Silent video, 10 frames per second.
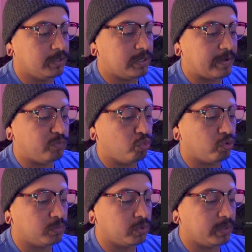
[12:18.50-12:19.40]
You have
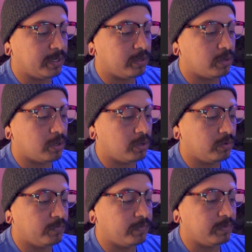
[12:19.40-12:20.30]
normal and
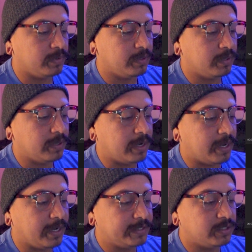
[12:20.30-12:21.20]
curve.
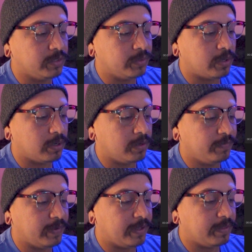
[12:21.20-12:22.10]
I like to do
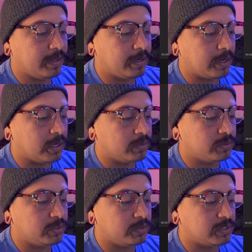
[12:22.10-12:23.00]
curve, and then I'll
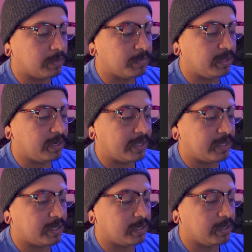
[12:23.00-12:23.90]
do something
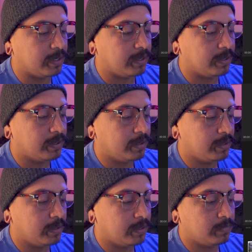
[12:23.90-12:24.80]
like, all
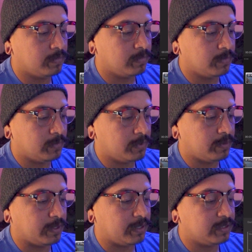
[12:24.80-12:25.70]

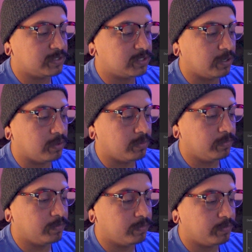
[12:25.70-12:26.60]
right,
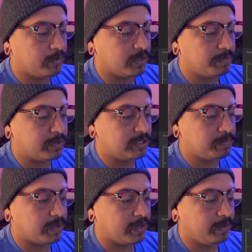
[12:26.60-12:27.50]
so we're going to press
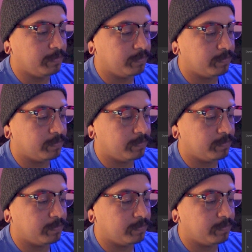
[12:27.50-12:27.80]
play.